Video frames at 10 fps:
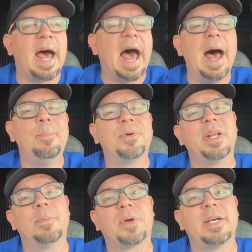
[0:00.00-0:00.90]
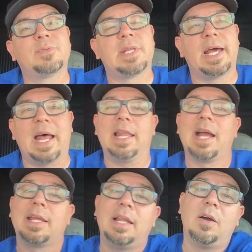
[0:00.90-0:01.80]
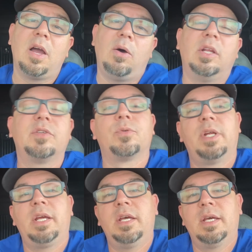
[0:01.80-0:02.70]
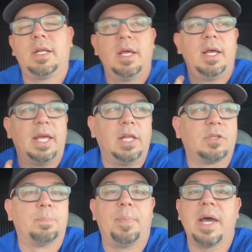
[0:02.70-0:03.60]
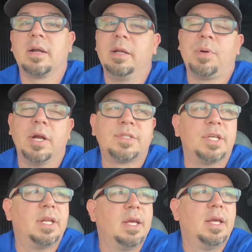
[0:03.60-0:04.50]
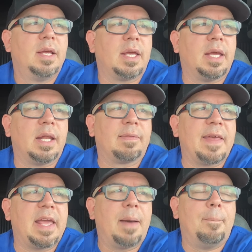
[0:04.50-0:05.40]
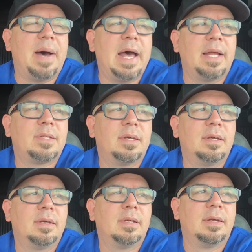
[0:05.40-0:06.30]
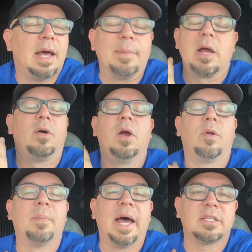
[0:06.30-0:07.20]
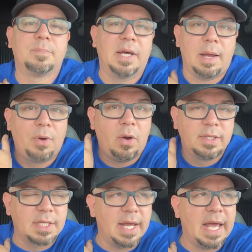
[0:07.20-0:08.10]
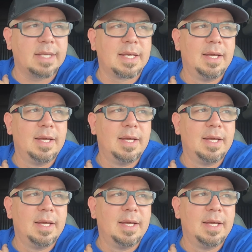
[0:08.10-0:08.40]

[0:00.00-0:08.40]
I'm pretty impressed with that. I like that logo. It looks really good. It looks better in person, and I think I'm not gonna go to Mites, but I'm going to say, guys,